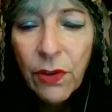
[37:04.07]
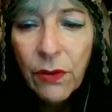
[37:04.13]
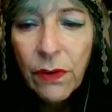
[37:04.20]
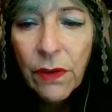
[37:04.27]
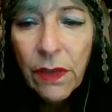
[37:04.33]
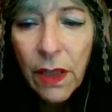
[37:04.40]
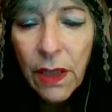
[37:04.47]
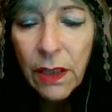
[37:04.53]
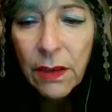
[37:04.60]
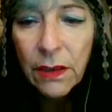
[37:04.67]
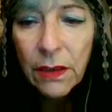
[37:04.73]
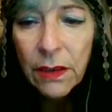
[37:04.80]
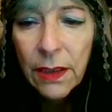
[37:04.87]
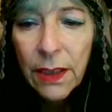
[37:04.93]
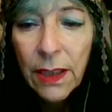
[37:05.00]
year
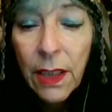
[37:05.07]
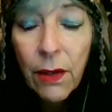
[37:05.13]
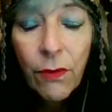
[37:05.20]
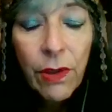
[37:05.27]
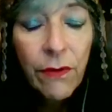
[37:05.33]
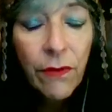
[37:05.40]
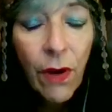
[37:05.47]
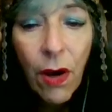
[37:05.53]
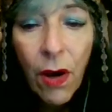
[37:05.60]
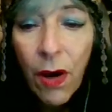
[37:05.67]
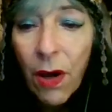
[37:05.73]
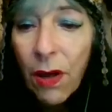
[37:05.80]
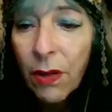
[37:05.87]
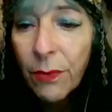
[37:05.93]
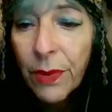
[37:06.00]
cycle, we've
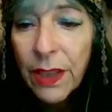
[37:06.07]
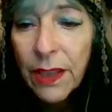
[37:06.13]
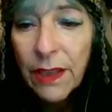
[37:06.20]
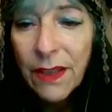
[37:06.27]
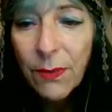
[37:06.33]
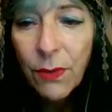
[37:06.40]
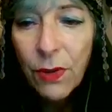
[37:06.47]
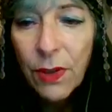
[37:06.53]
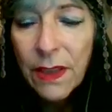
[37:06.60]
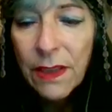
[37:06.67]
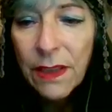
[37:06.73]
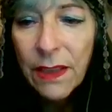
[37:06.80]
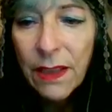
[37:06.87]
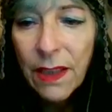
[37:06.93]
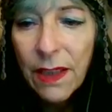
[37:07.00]
all been
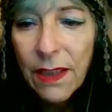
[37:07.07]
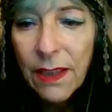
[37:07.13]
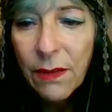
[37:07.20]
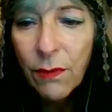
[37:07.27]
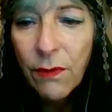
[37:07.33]
experiencing this.